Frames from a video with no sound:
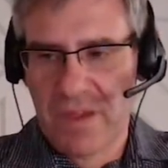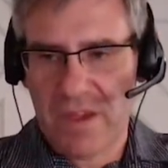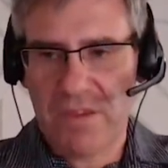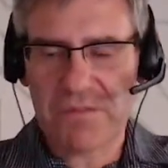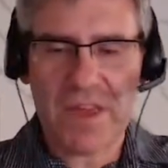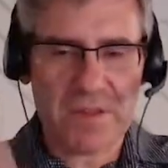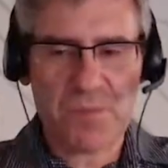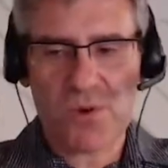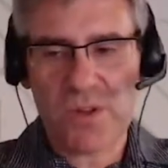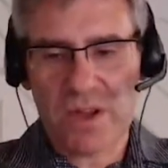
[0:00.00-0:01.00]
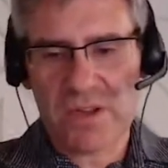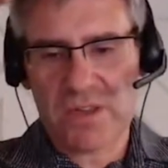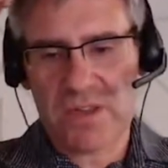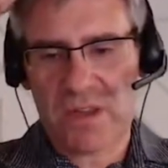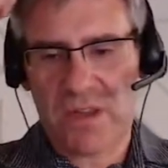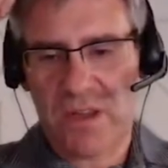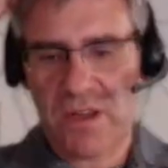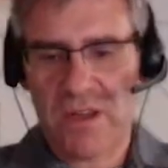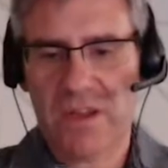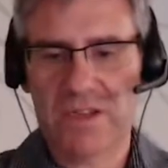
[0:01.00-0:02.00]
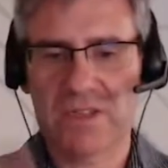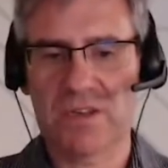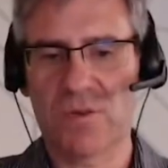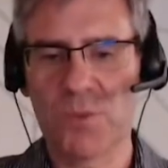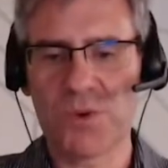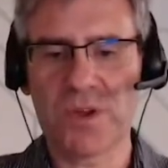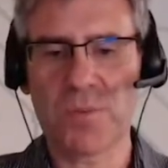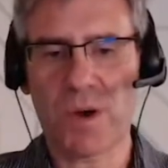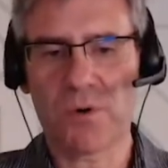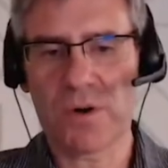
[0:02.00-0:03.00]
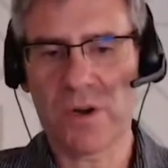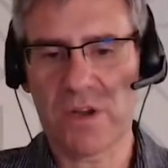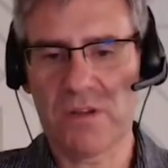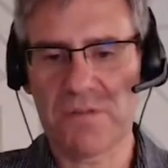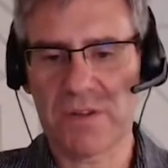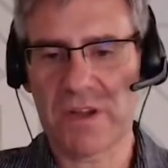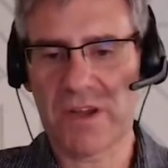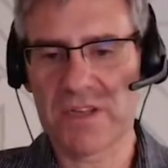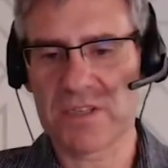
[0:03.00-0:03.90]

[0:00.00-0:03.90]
if that product has computing power, if it's